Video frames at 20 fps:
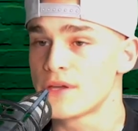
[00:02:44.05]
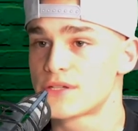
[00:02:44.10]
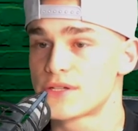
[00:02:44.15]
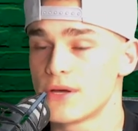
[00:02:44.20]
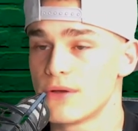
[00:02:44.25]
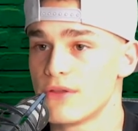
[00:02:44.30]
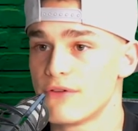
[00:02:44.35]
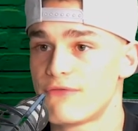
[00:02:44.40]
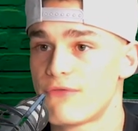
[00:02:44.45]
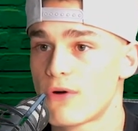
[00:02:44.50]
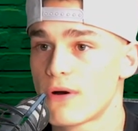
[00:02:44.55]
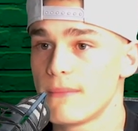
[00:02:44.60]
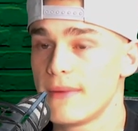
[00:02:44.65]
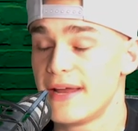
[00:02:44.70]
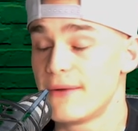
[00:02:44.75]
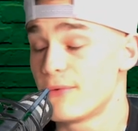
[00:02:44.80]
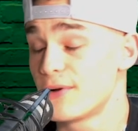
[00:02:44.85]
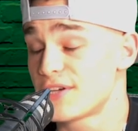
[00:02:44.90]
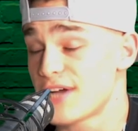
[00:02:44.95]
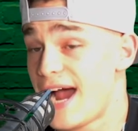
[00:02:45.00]
So the form,
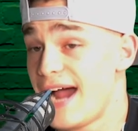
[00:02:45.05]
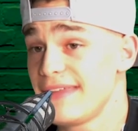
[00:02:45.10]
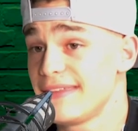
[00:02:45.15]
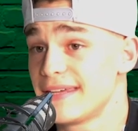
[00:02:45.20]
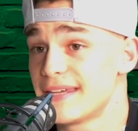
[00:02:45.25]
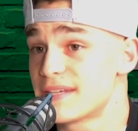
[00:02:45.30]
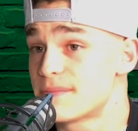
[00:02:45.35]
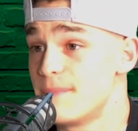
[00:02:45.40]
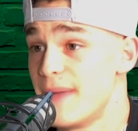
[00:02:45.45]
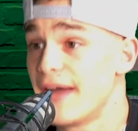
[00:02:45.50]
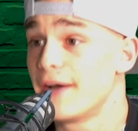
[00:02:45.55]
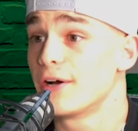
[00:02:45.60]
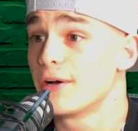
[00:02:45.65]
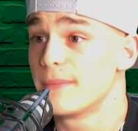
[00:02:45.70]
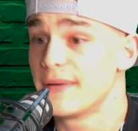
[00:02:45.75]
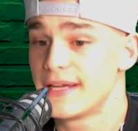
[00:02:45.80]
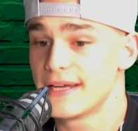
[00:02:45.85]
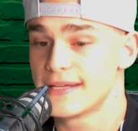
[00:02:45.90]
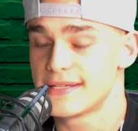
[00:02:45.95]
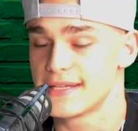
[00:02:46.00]
and which I think is better
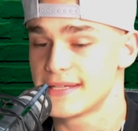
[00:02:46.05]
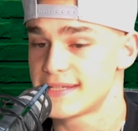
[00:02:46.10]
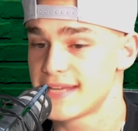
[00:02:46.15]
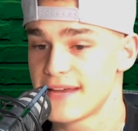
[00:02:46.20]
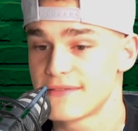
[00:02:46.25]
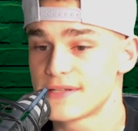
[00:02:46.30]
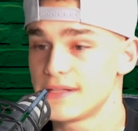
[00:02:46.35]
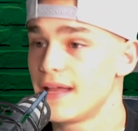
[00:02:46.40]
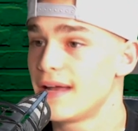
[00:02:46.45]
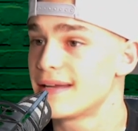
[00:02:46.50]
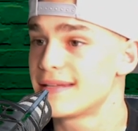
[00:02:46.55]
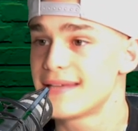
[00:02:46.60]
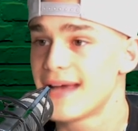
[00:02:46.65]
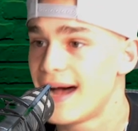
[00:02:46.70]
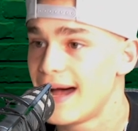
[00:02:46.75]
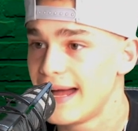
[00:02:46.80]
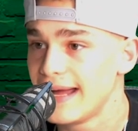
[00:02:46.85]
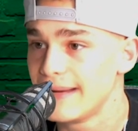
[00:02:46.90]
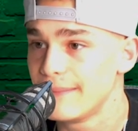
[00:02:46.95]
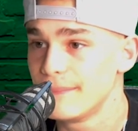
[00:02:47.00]
because it saves a lot of
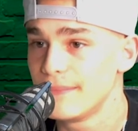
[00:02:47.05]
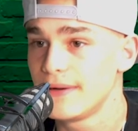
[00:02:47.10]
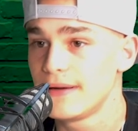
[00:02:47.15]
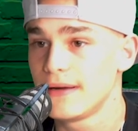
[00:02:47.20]
time.